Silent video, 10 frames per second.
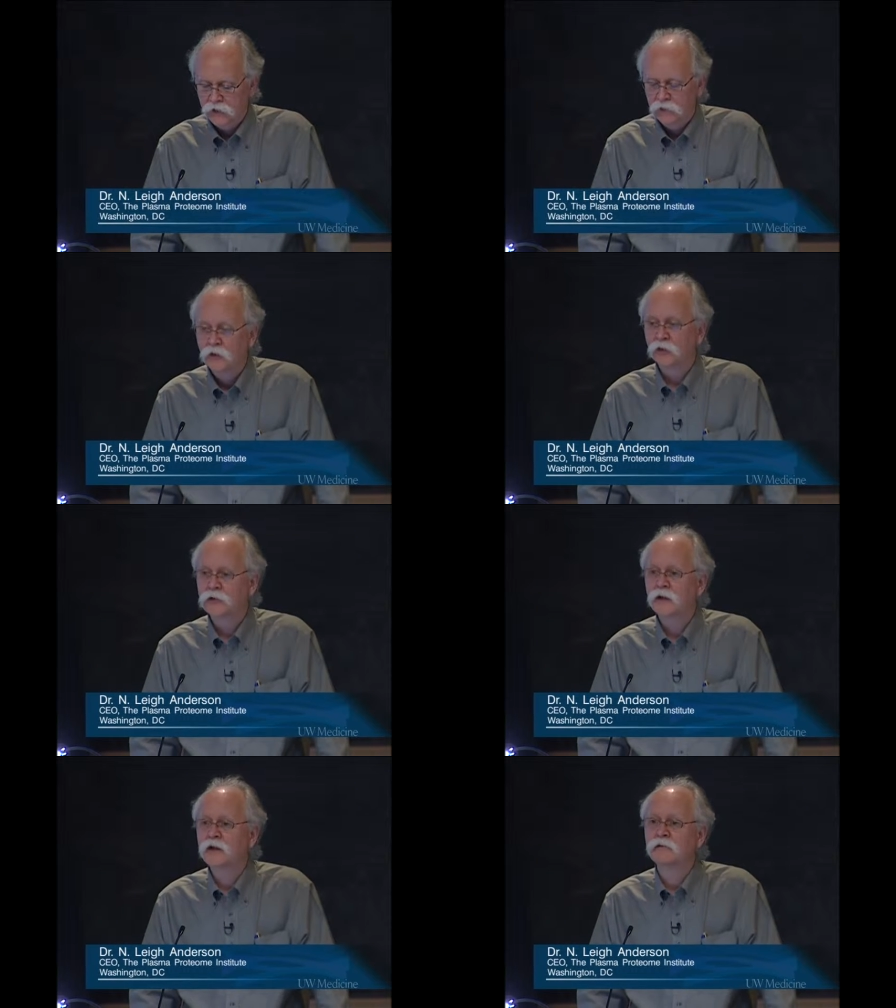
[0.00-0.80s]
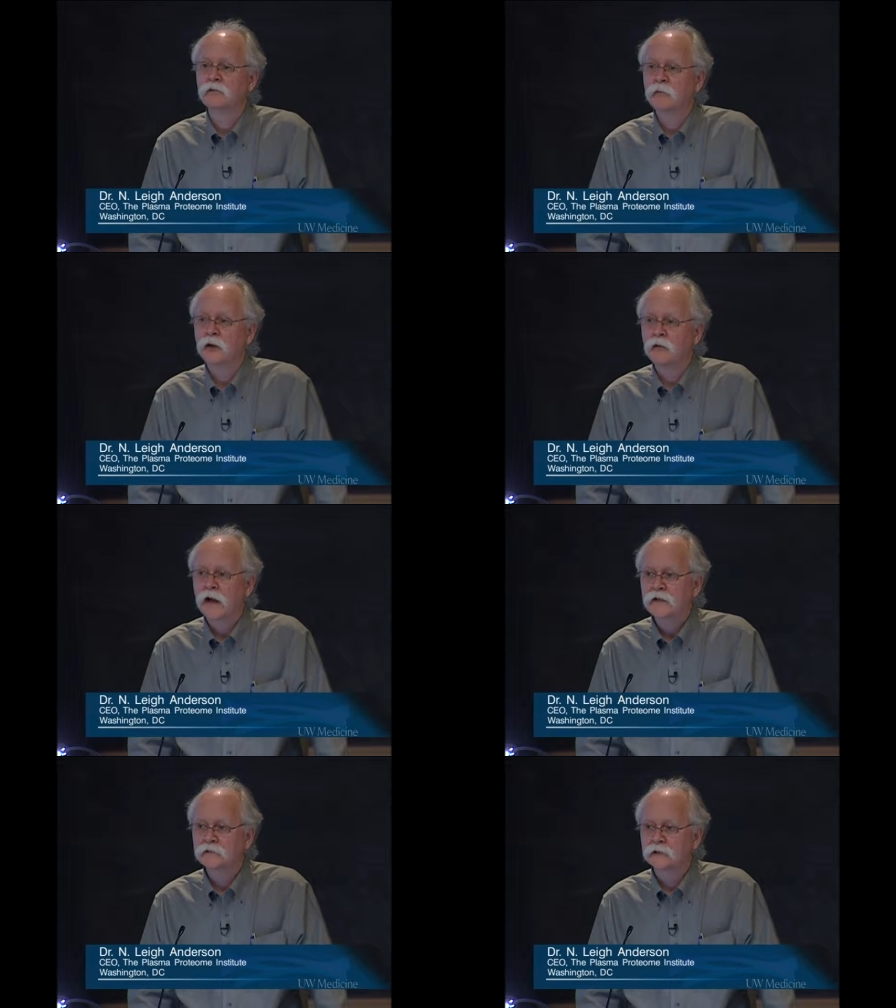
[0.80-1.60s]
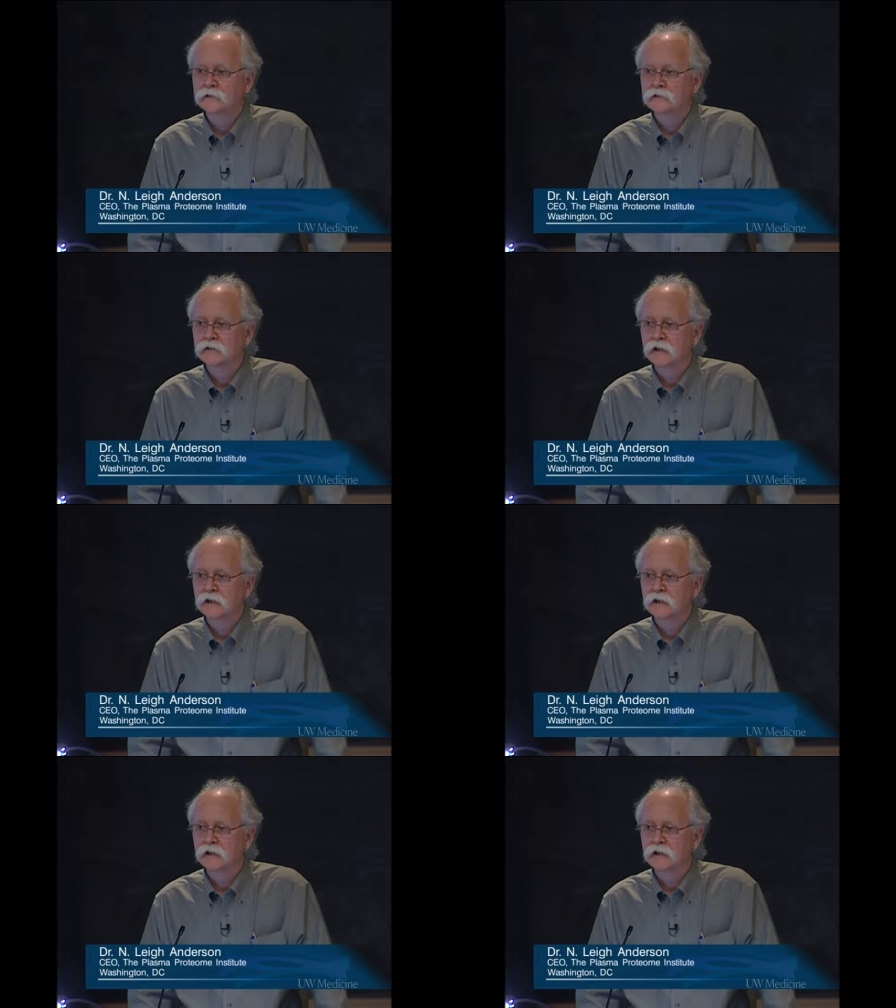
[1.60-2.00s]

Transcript: The alternative of immunoassays